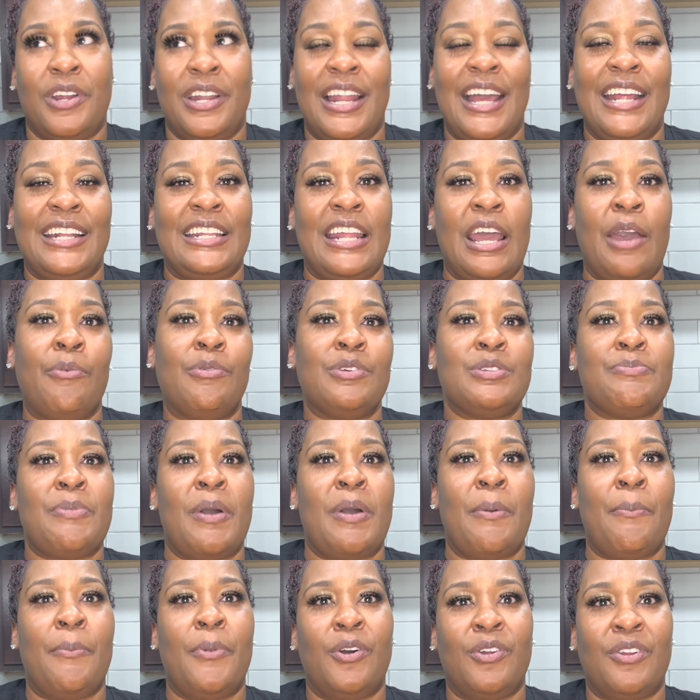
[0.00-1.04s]
Like, that was my
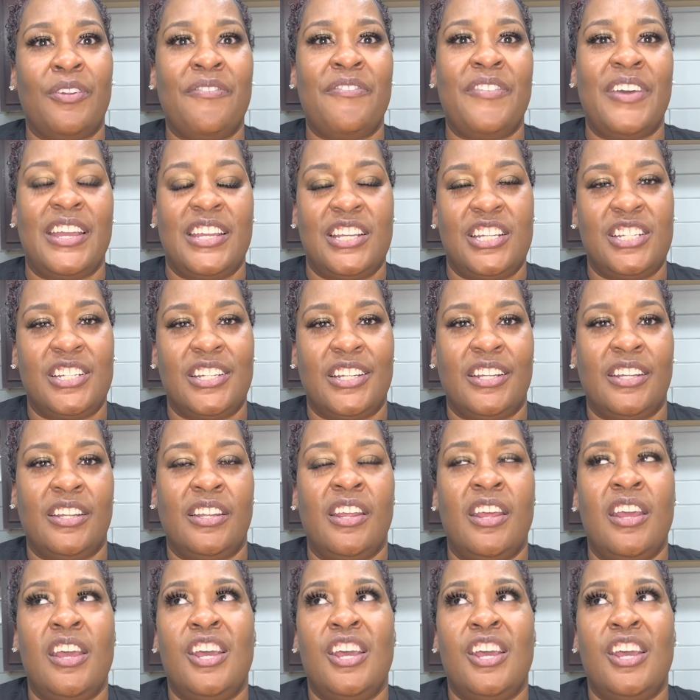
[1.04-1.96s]
motivation